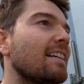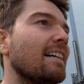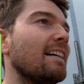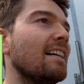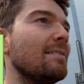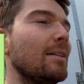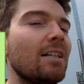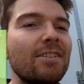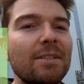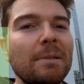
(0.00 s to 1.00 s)
Um,
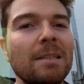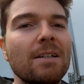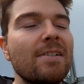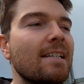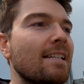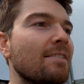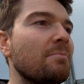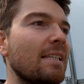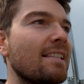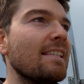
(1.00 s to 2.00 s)
obviously, we love it here in
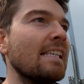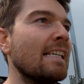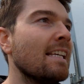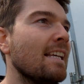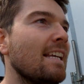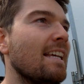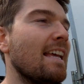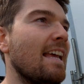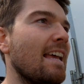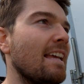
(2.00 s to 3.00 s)
BC,
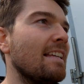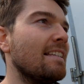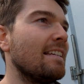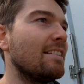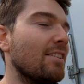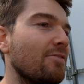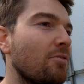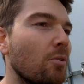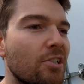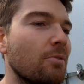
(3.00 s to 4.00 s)
and it's
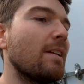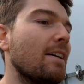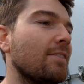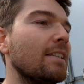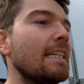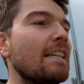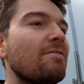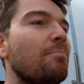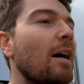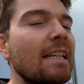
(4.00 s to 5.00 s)
unfortunate we have to leave,
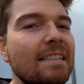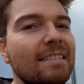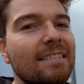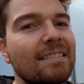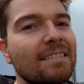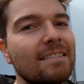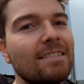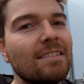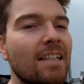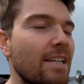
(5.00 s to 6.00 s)
but
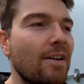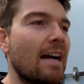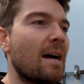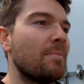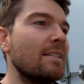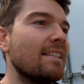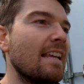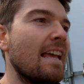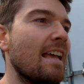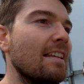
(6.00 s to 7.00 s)
life happens,
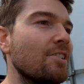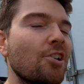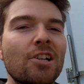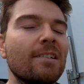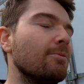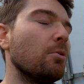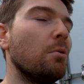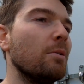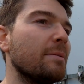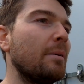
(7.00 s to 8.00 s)
and you just got to
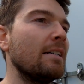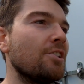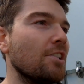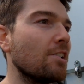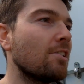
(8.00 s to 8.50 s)
roll with the punches.